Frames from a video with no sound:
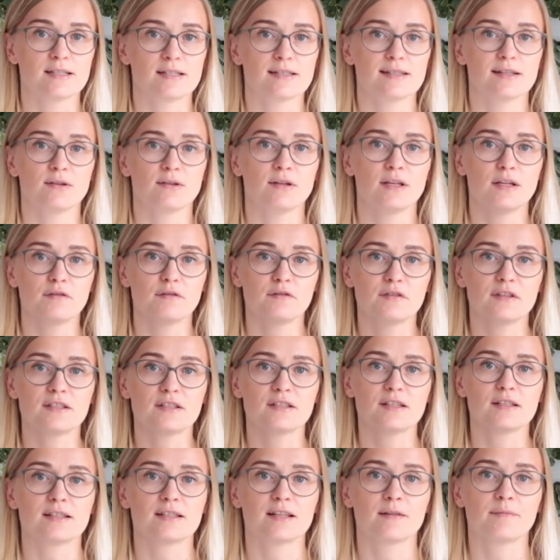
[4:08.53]
So if
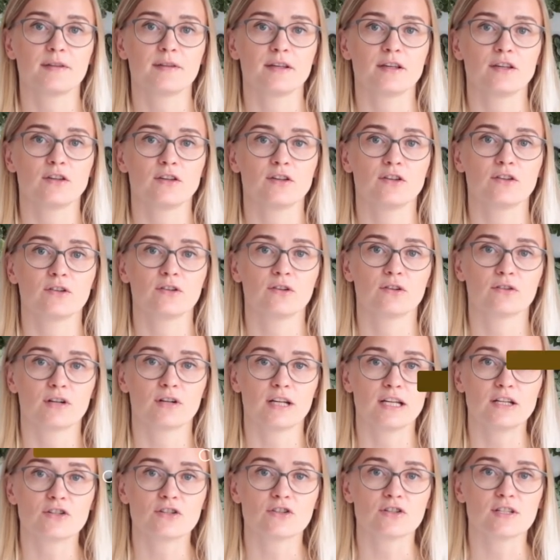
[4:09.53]
this is something you're
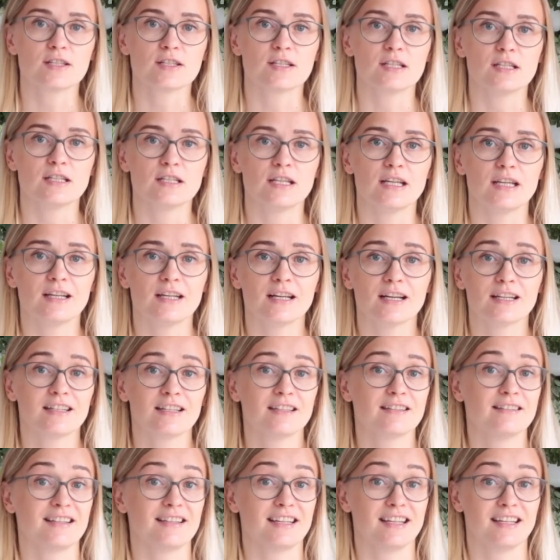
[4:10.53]
interested in, and I
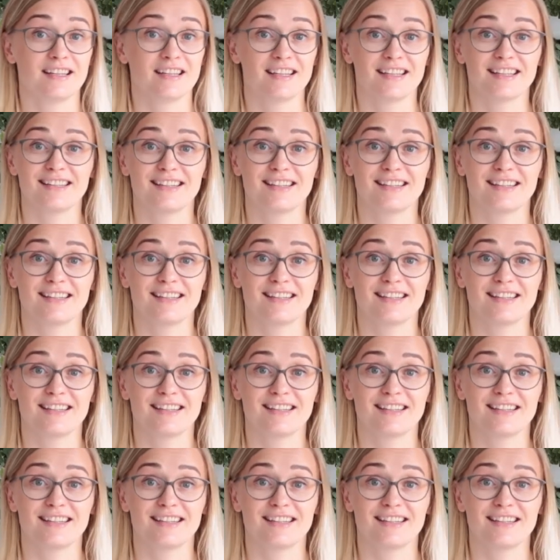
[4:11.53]
think,